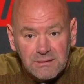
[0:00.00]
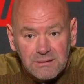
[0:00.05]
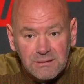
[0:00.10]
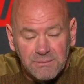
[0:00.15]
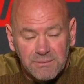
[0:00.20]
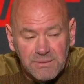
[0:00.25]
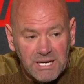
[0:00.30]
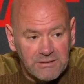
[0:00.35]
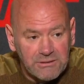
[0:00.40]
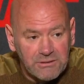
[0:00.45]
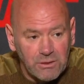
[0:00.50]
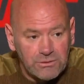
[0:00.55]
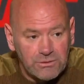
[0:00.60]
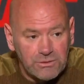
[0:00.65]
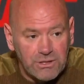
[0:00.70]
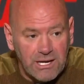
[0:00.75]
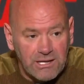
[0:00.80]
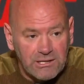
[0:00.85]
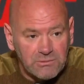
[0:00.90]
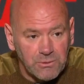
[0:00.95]
I mean, I told you
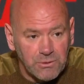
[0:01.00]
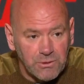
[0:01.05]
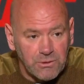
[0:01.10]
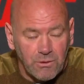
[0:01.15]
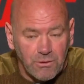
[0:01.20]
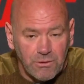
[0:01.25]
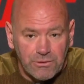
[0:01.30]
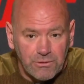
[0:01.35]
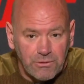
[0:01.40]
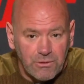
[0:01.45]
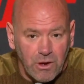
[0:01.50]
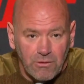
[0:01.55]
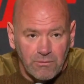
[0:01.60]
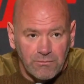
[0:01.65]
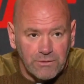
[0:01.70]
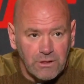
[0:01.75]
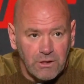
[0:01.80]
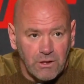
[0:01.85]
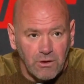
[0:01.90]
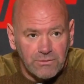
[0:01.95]
guys when we were going through
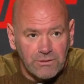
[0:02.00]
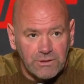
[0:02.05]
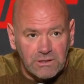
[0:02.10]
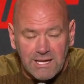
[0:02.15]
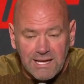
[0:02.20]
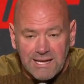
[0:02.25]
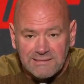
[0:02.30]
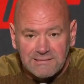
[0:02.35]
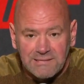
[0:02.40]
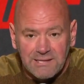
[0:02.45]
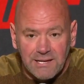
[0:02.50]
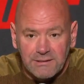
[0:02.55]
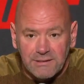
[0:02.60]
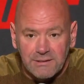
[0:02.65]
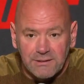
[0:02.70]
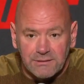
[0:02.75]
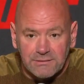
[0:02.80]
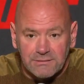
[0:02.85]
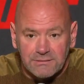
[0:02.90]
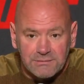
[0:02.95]
COVID, COVID could last 10
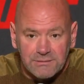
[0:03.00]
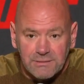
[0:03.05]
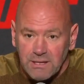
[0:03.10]
years.